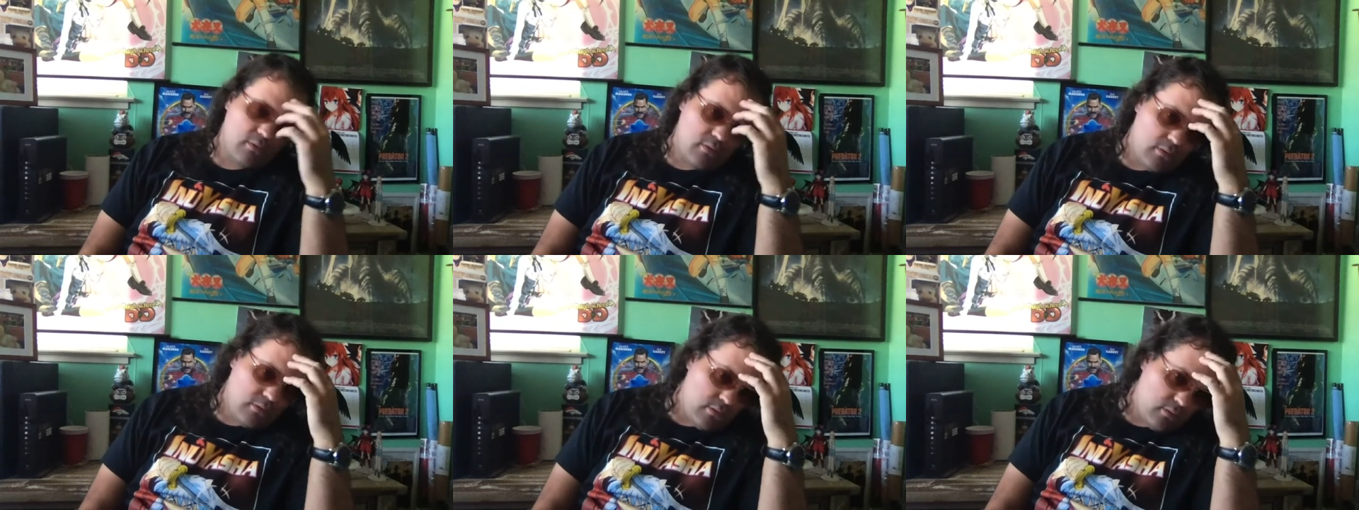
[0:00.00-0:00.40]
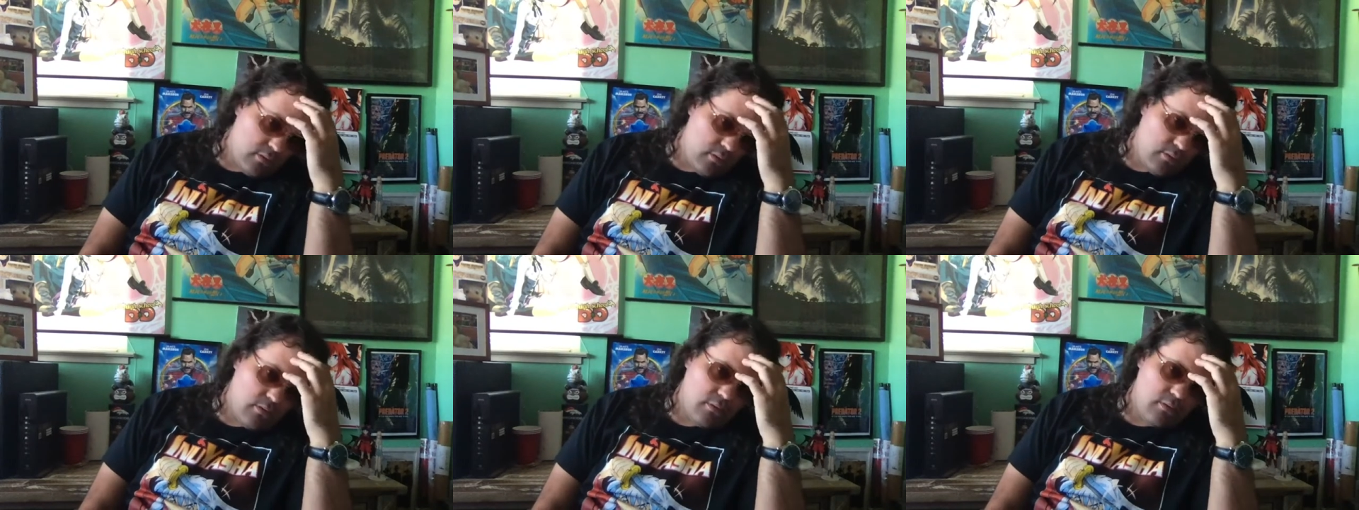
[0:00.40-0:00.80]

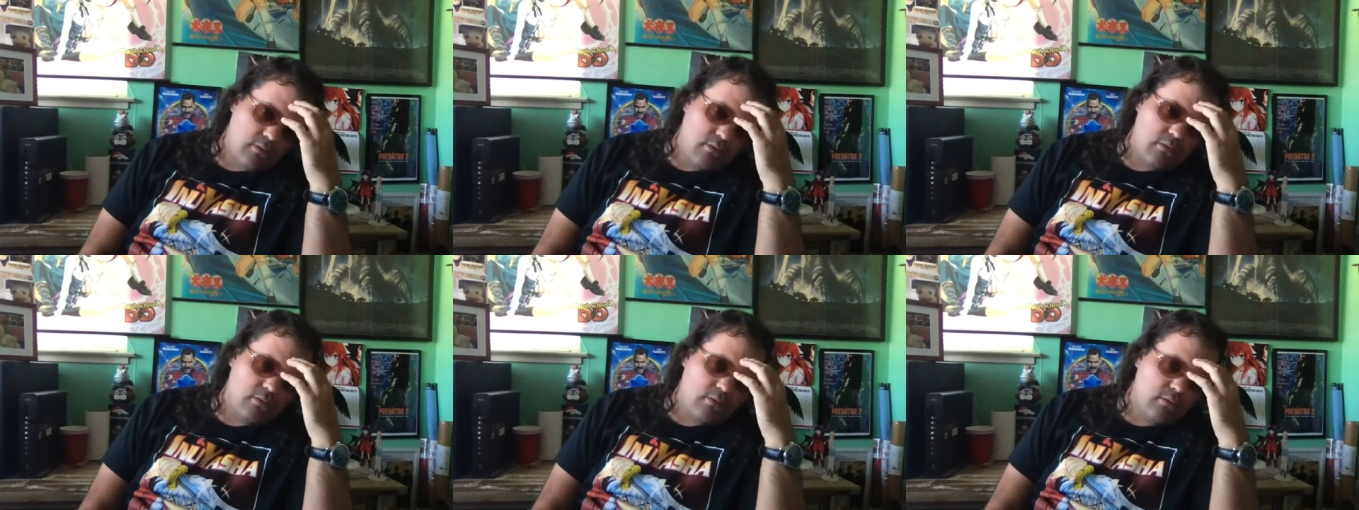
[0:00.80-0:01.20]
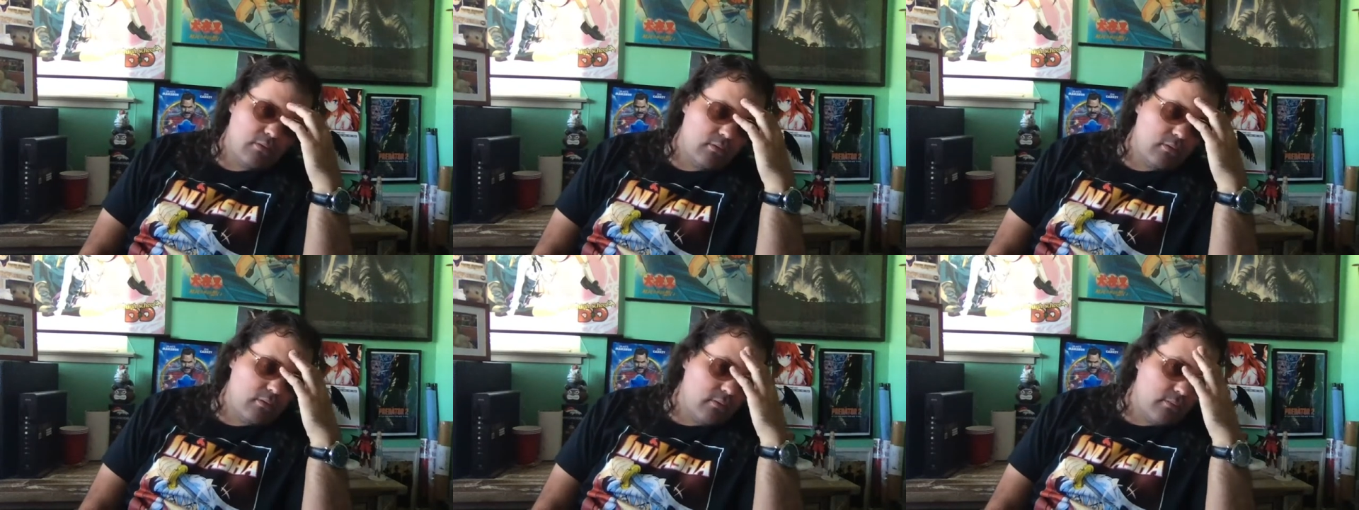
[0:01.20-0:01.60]

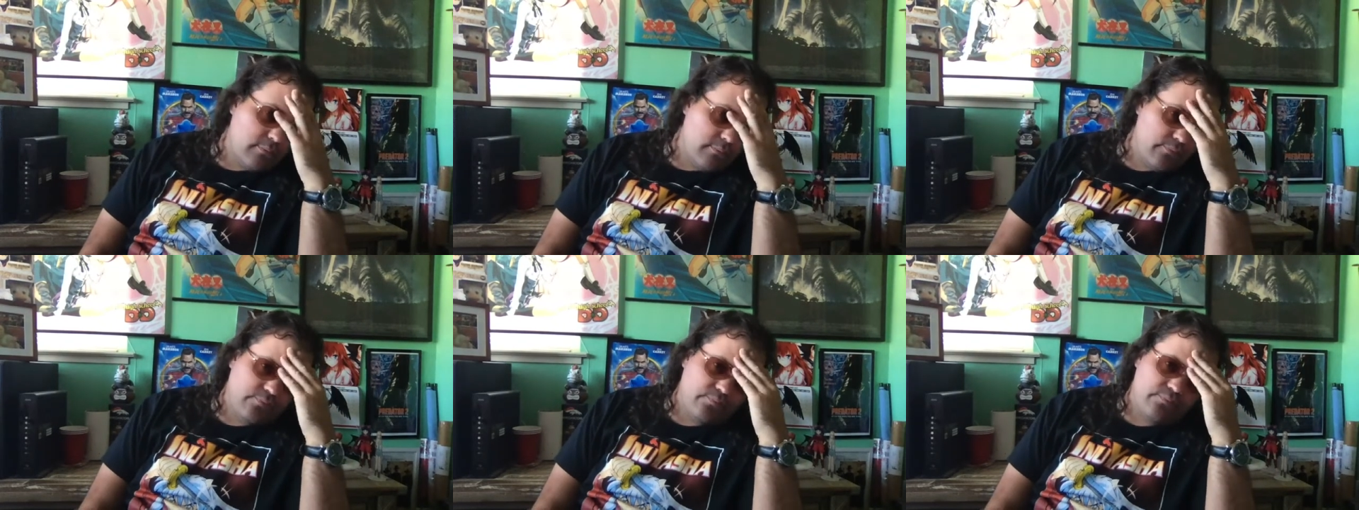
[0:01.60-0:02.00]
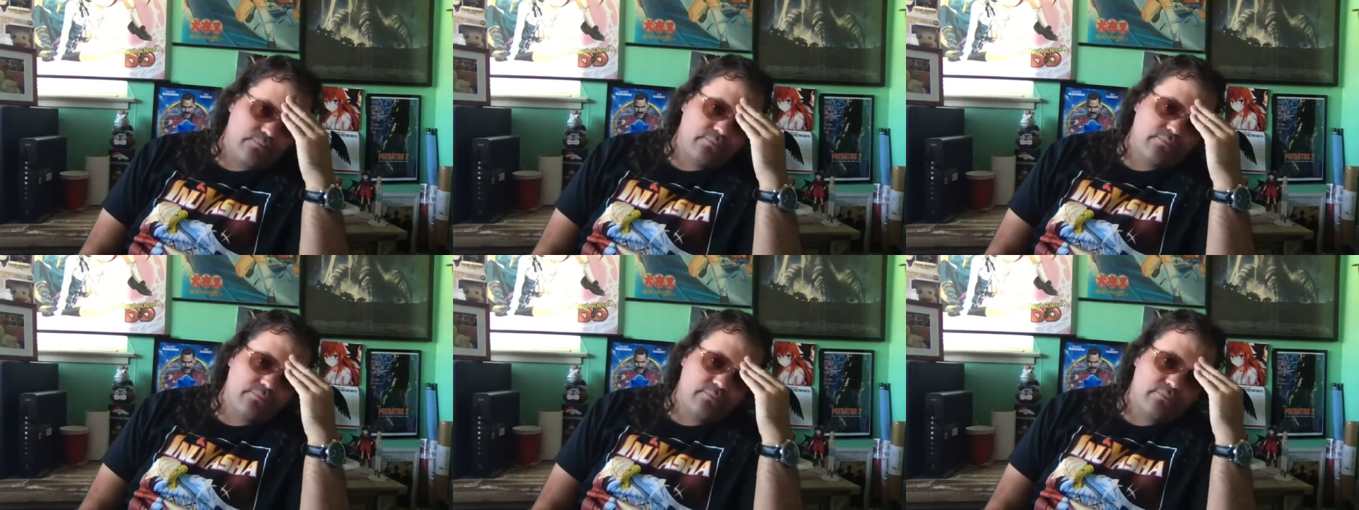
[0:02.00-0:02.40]

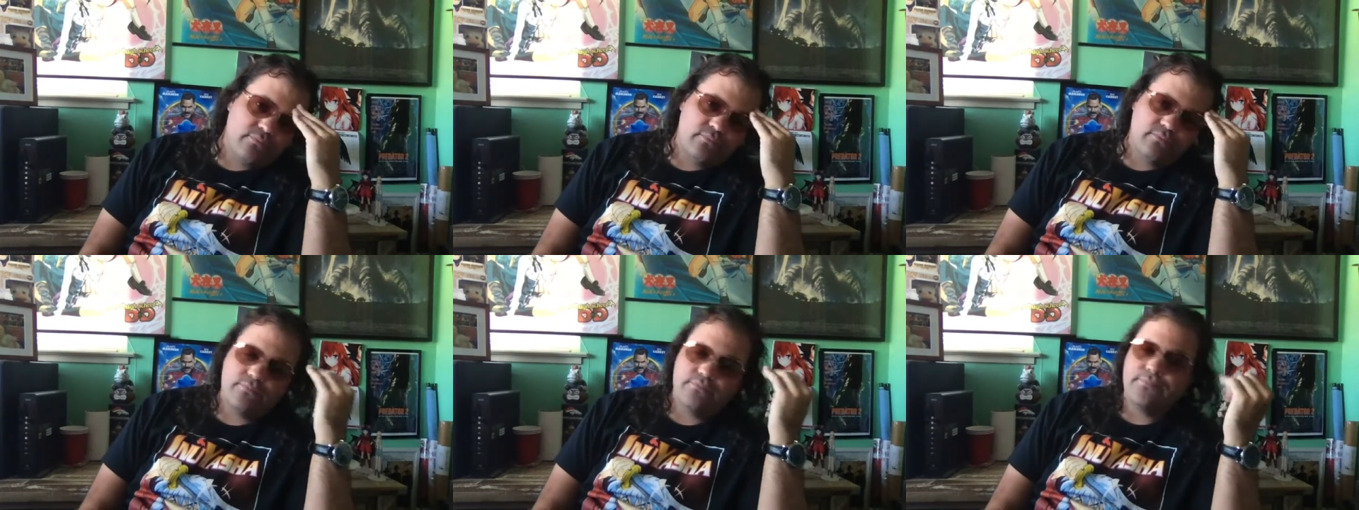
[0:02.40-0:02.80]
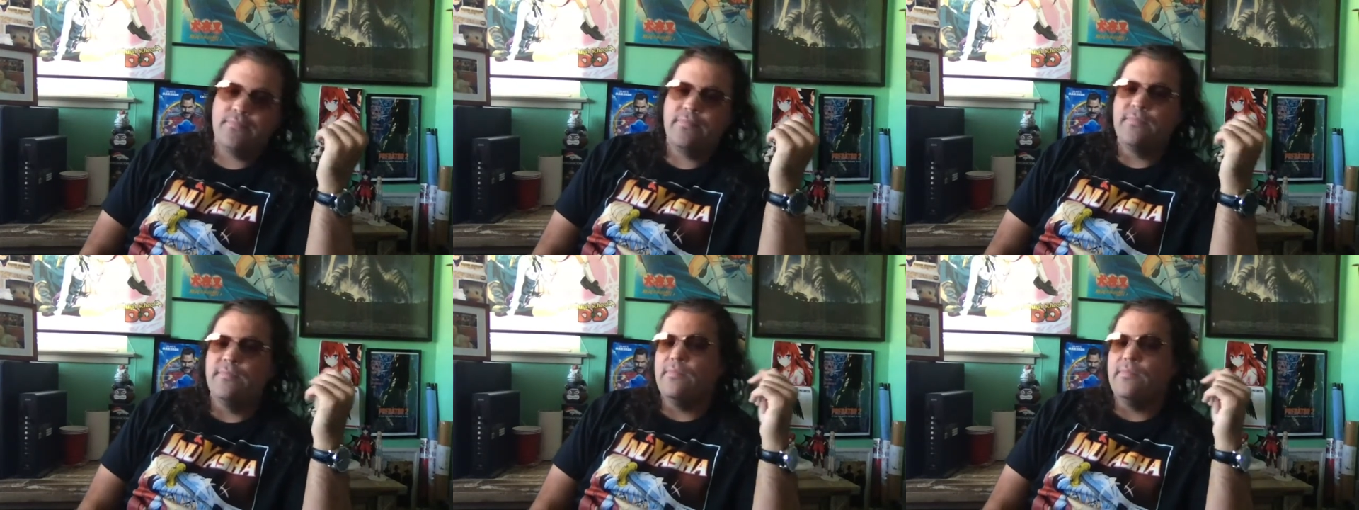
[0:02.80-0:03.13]
(no one is talking)